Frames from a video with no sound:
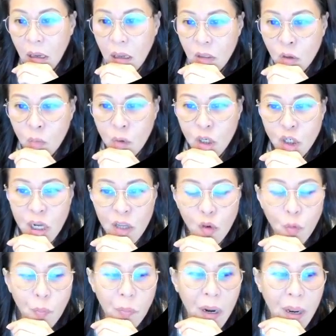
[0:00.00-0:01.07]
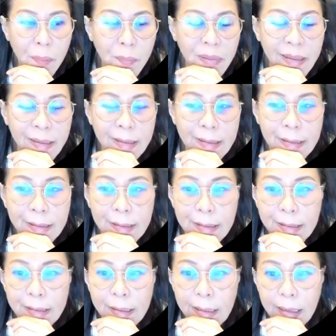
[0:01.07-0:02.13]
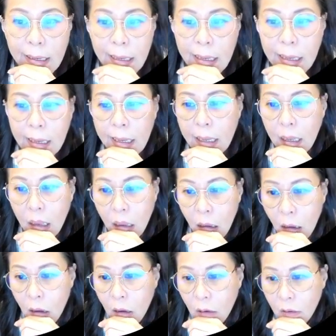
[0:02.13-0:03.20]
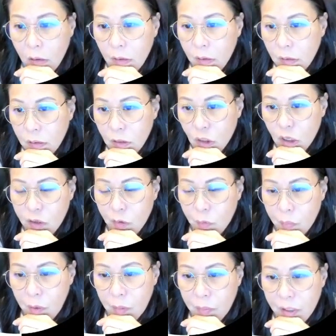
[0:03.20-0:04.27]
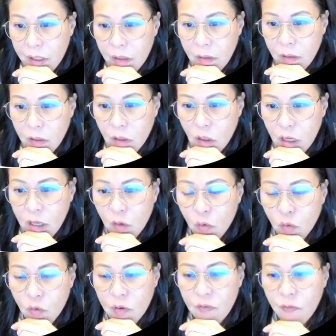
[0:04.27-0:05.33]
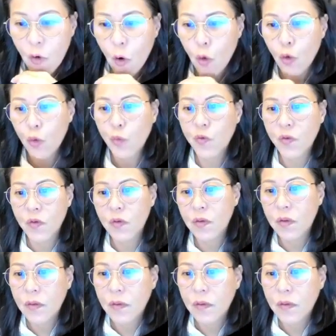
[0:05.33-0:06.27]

You must share to public. How? Share to public. Share to three, four groups.